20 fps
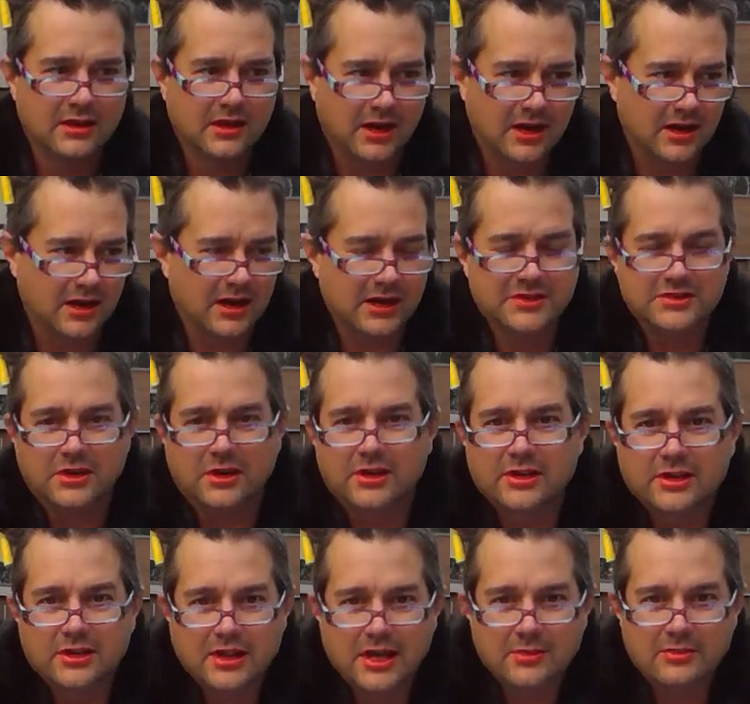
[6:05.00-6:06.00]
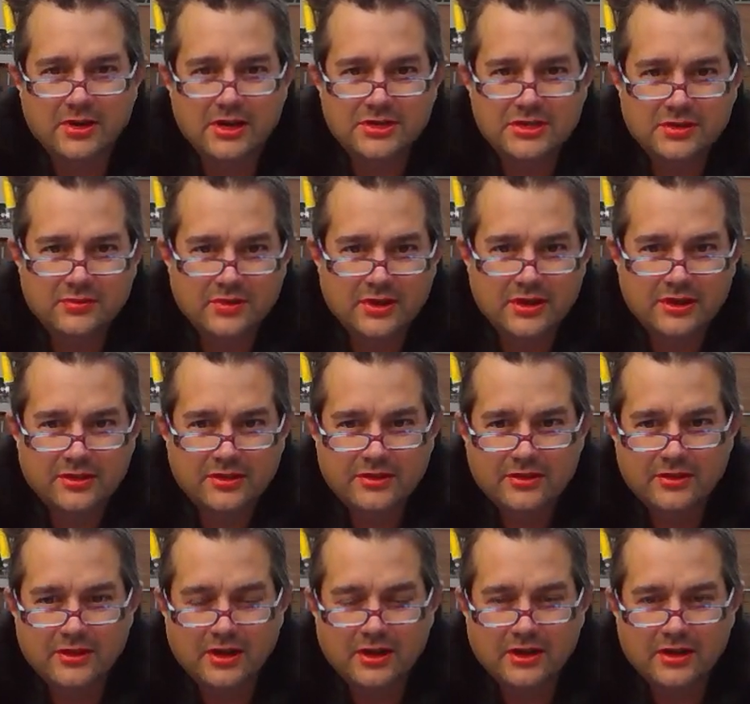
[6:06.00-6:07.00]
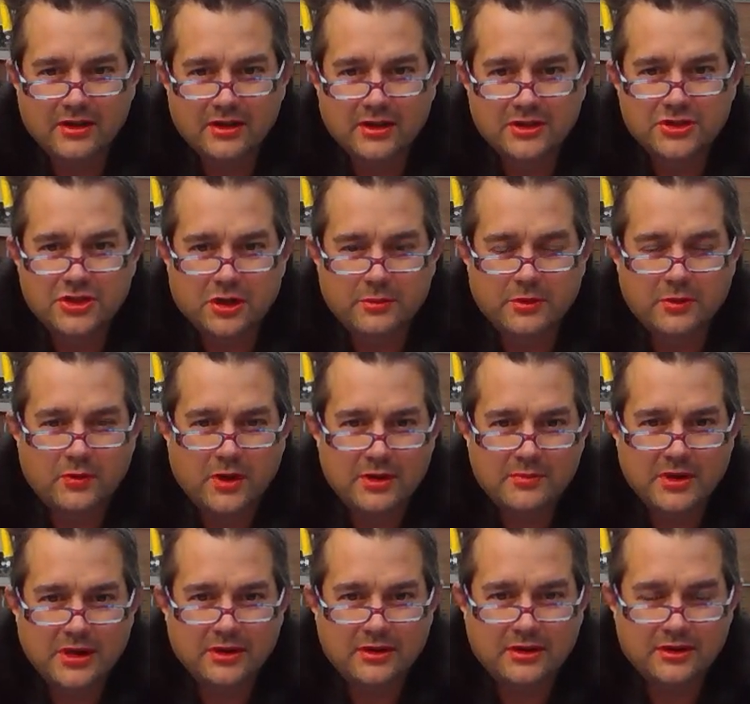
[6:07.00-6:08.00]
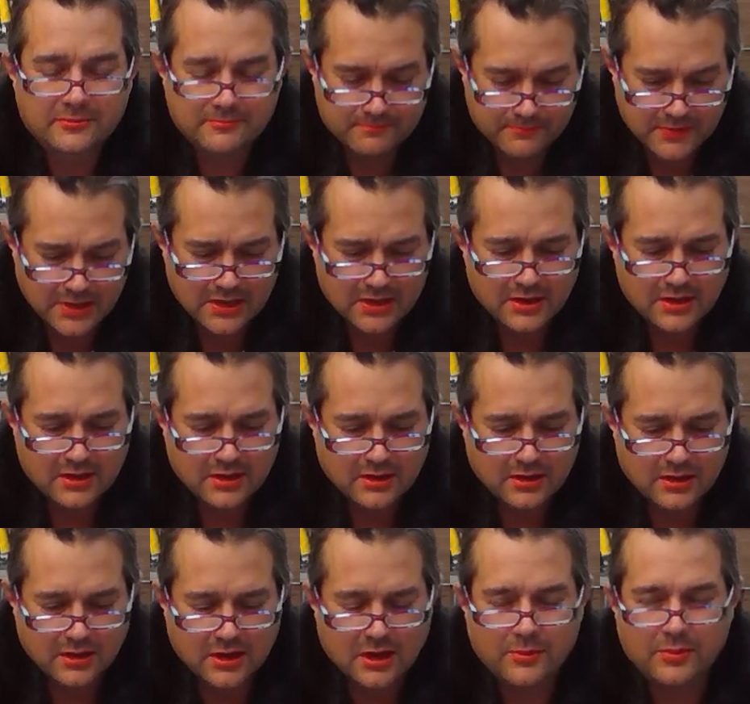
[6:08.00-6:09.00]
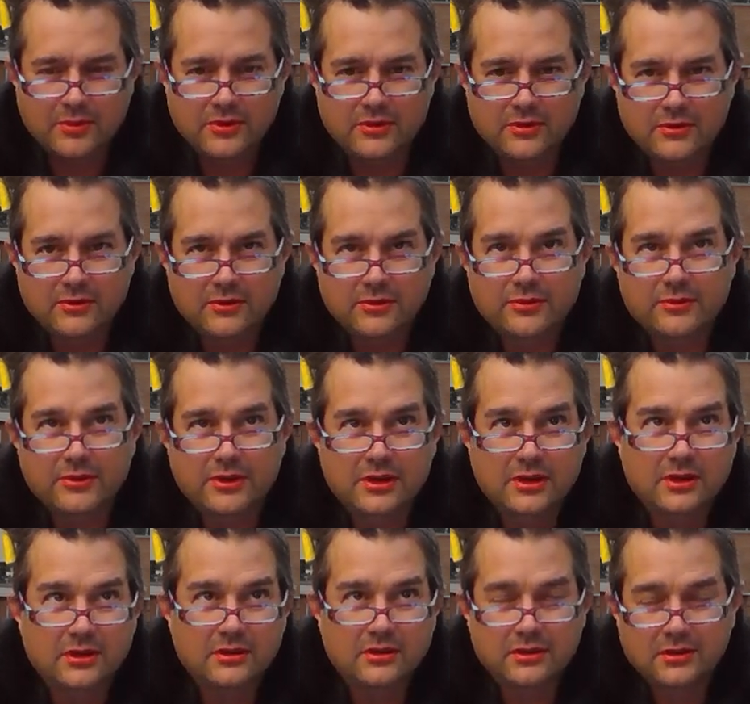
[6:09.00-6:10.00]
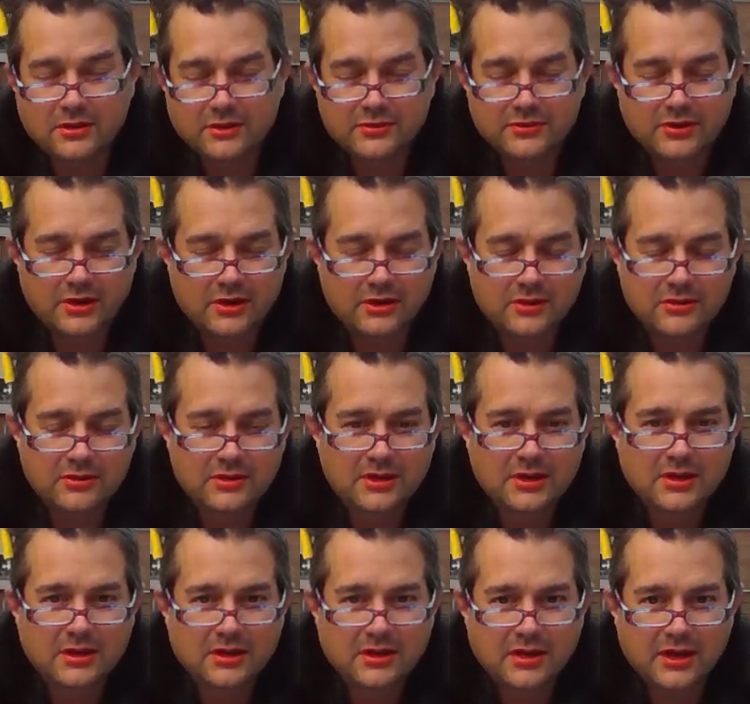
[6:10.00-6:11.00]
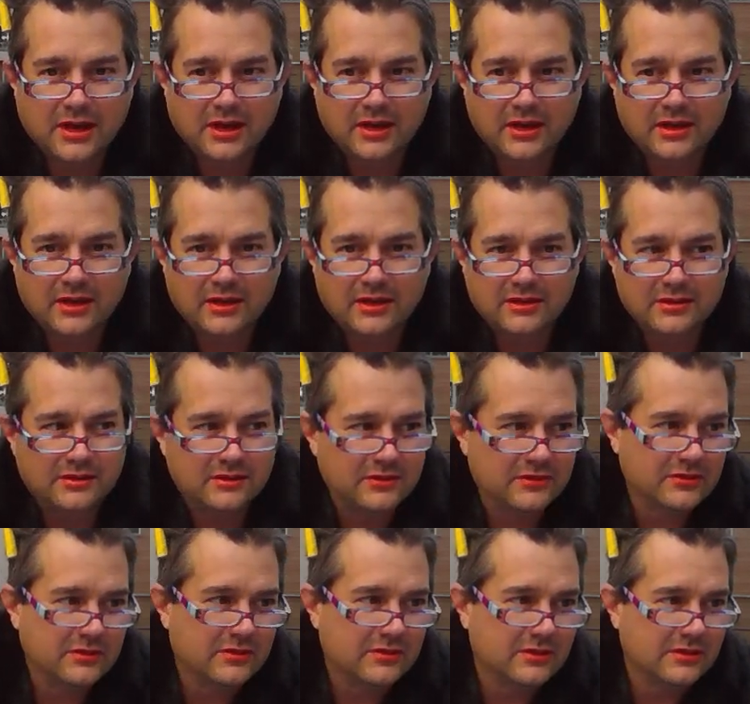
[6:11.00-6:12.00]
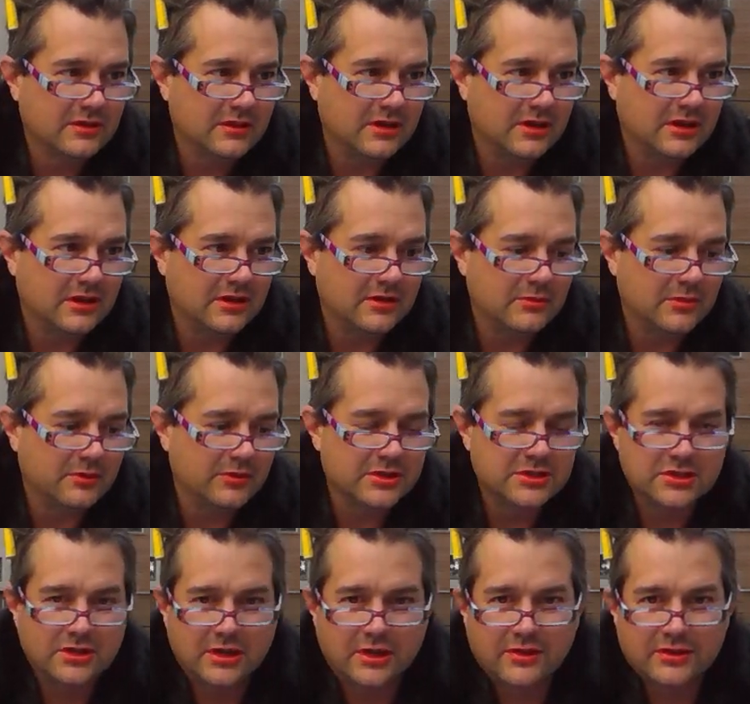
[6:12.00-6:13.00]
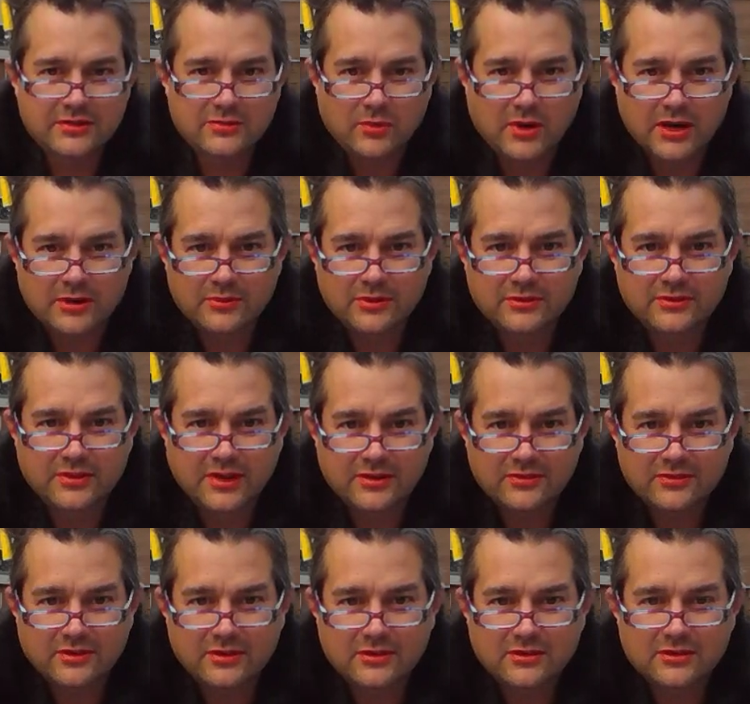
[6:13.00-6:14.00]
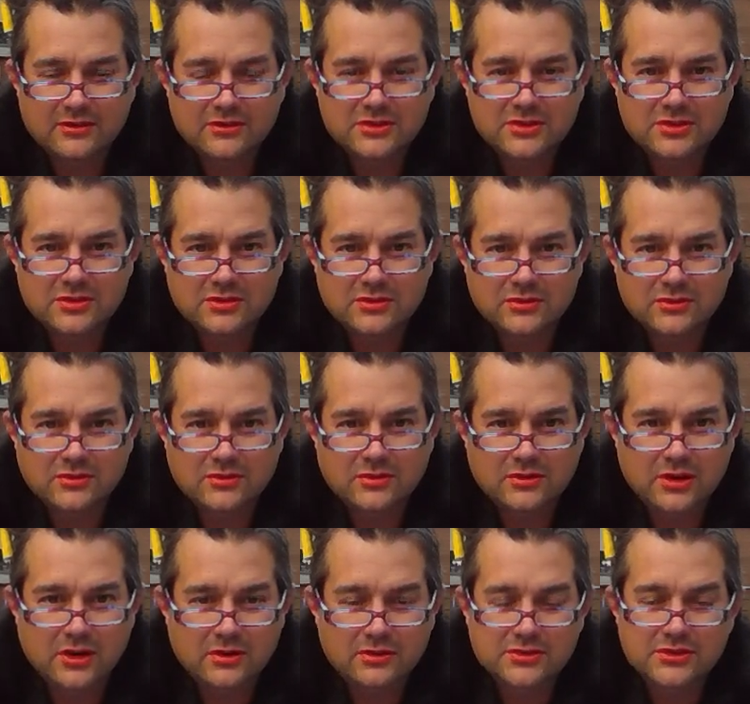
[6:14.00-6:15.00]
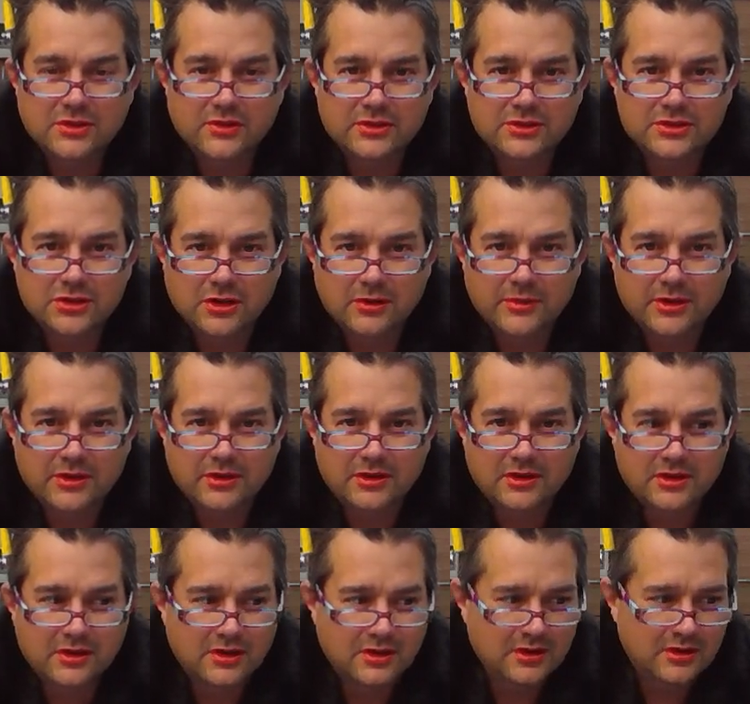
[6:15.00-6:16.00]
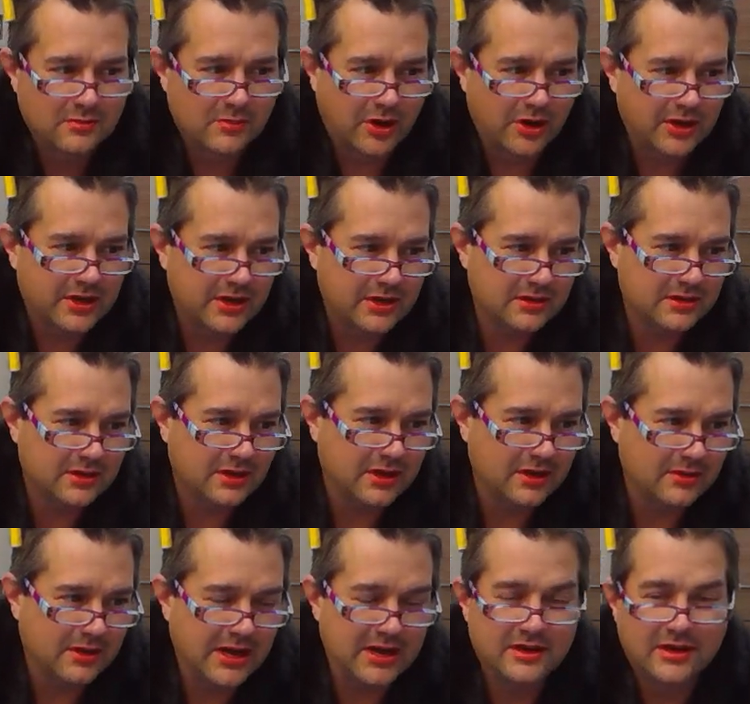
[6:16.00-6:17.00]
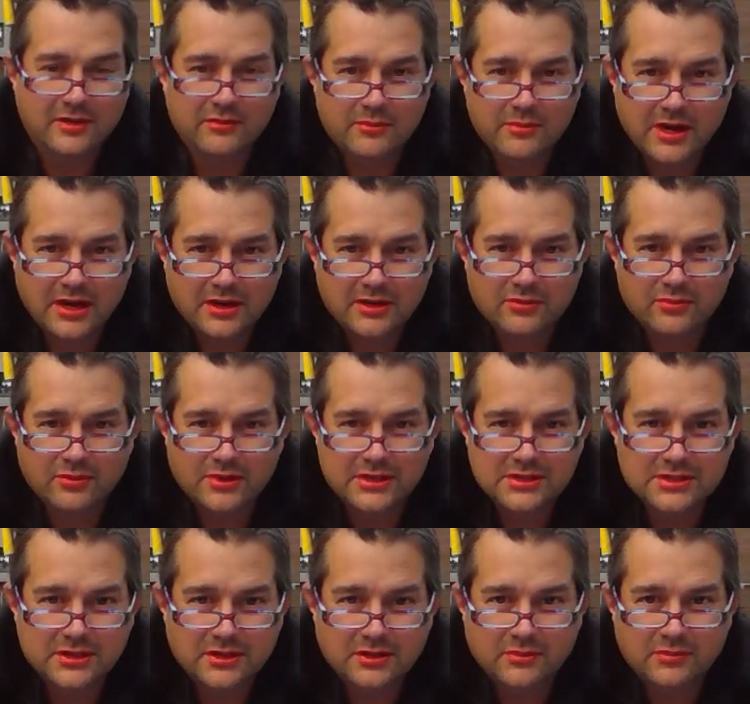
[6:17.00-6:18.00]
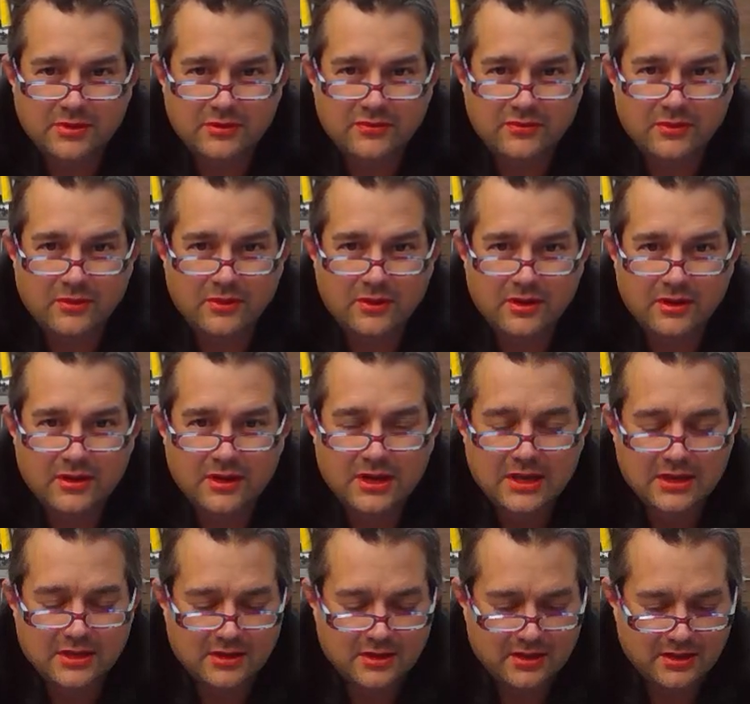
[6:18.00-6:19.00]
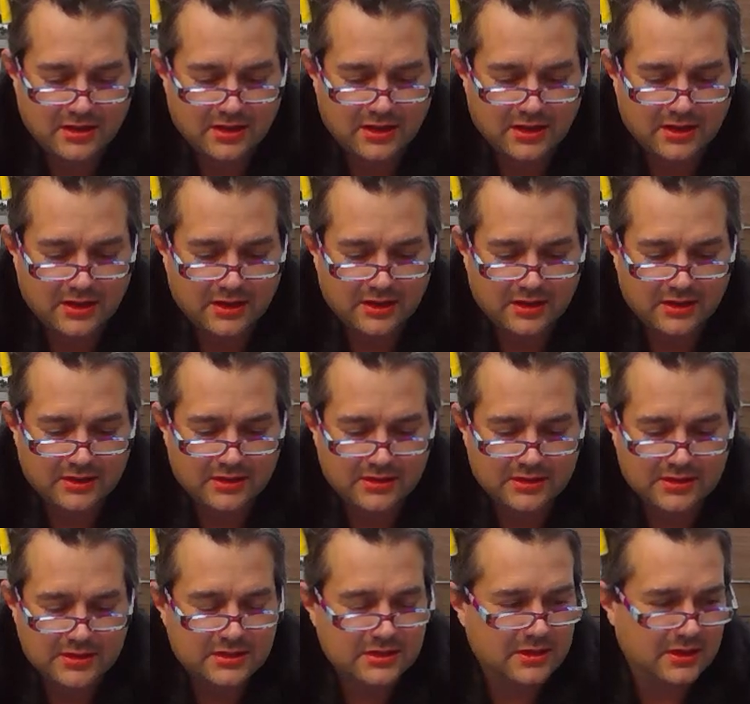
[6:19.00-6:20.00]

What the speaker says: I started a collaboration with a German winemaker 3 years ago, and originally this wine was destined to go to the German market. I had never made a Riesling before, and